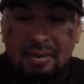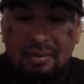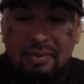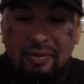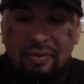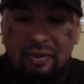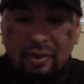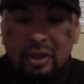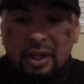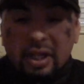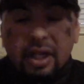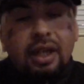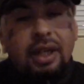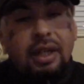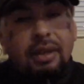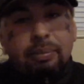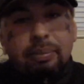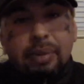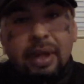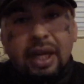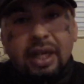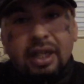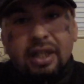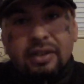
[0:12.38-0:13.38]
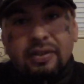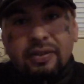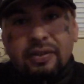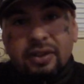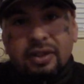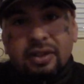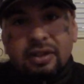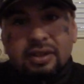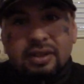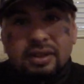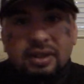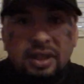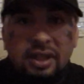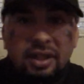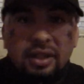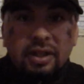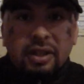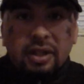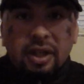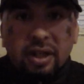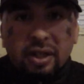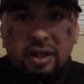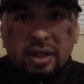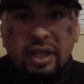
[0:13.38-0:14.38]
for here in Bakersfield in the
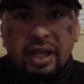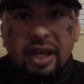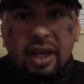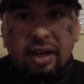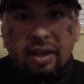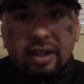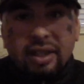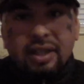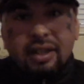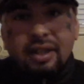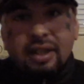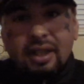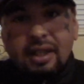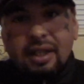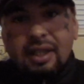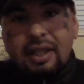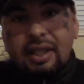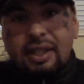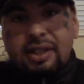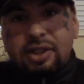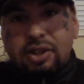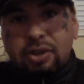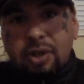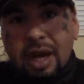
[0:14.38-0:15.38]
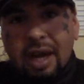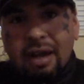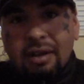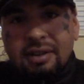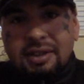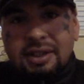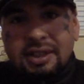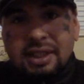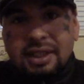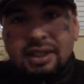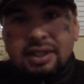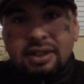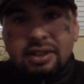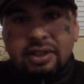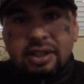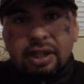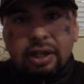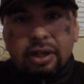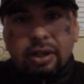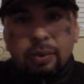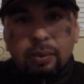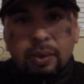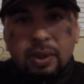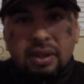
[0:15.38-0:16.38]
Kern County. It's trout season
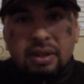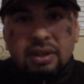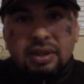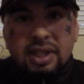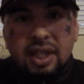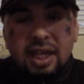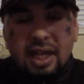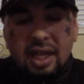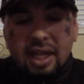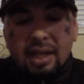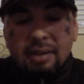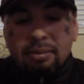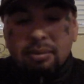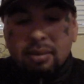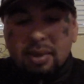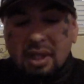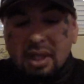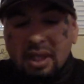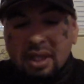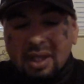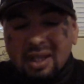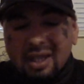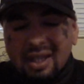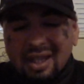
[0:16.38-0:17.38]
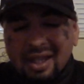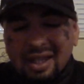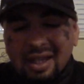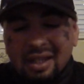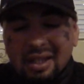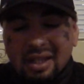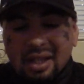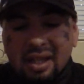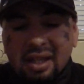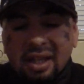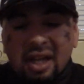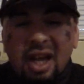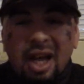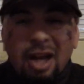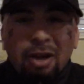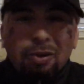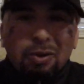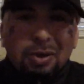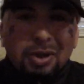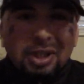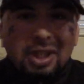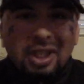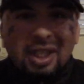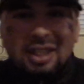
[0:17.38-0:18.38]
during the winter time, and
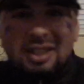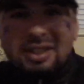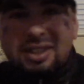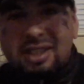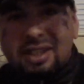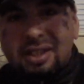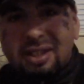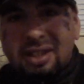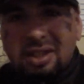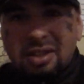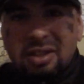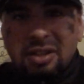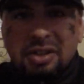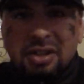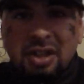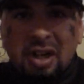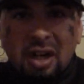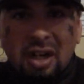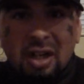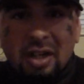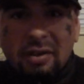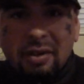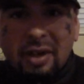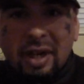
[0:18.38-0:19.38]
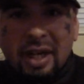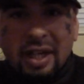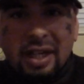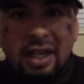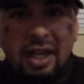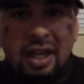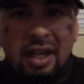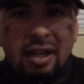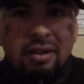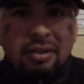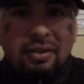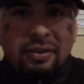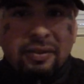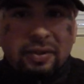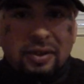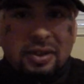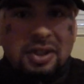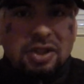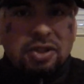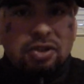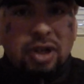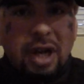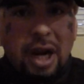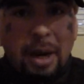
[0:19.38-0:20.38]
aqueducts are a little gnarly right now for
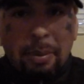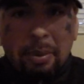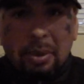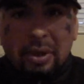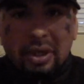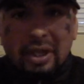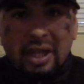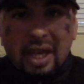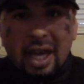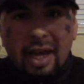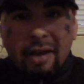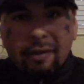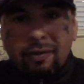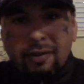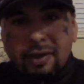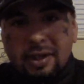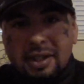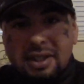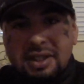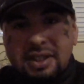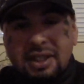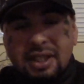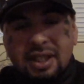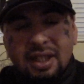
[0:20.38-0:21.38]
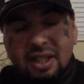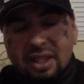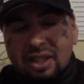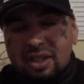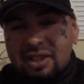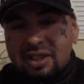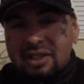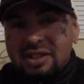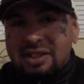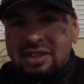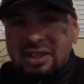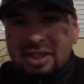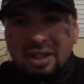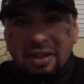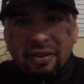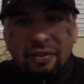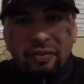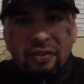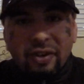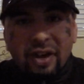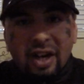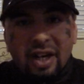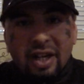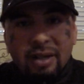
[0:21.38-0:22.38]
the striper and catfish. You can still
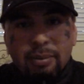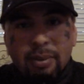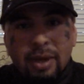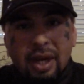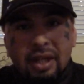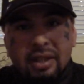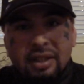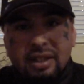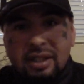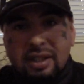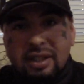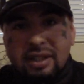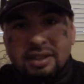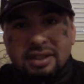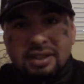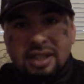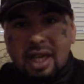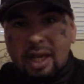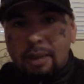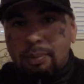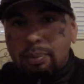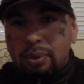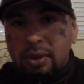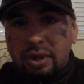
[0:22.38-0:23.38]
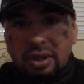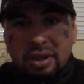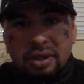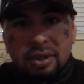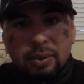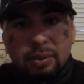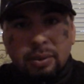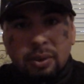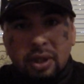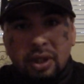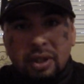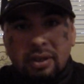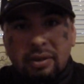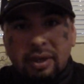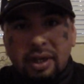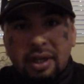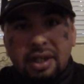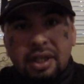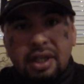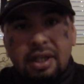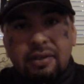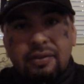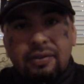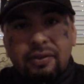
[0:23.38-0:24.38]
find them out there. Just got to put in the work right
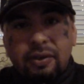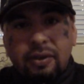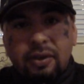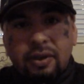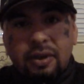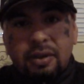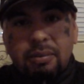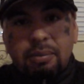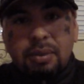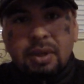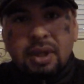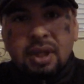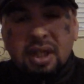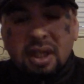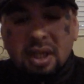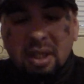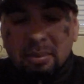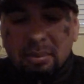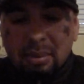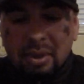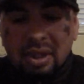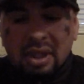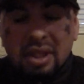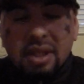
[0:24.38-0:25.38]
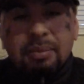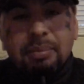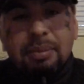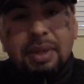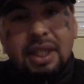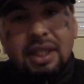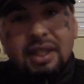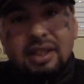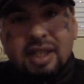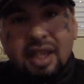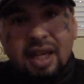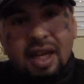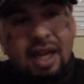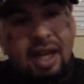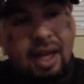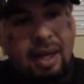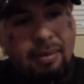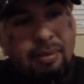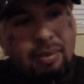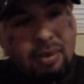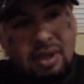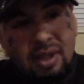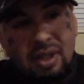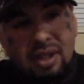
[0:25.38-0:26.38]
now for them. But in the
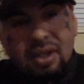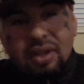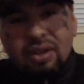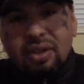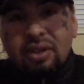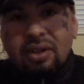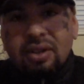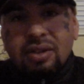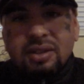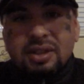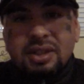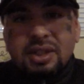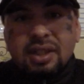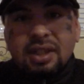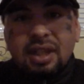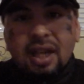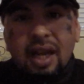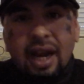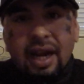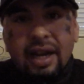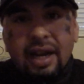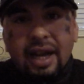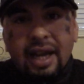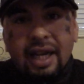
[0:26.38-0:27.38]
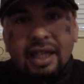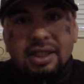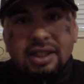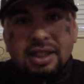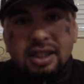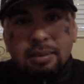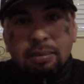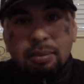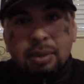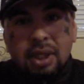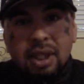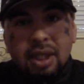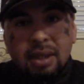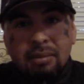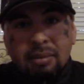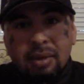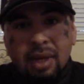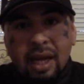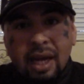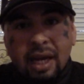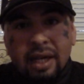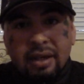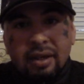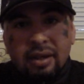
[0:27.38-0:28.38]
meantime, you use these light action, medium
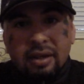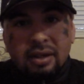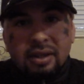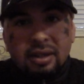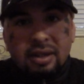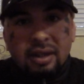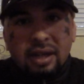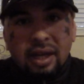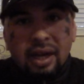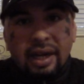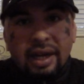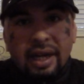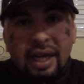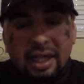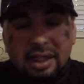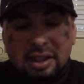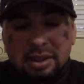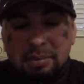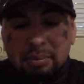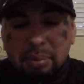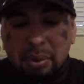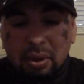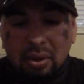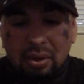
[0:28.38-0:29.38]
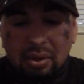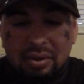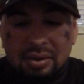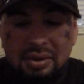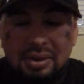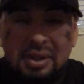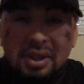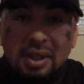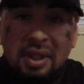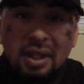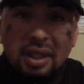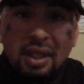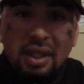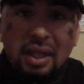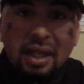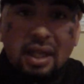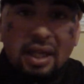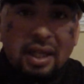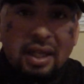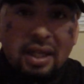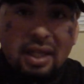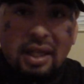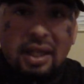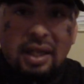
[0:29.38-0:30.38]
light, or light action poles,
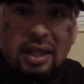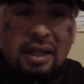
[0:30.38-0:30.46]
and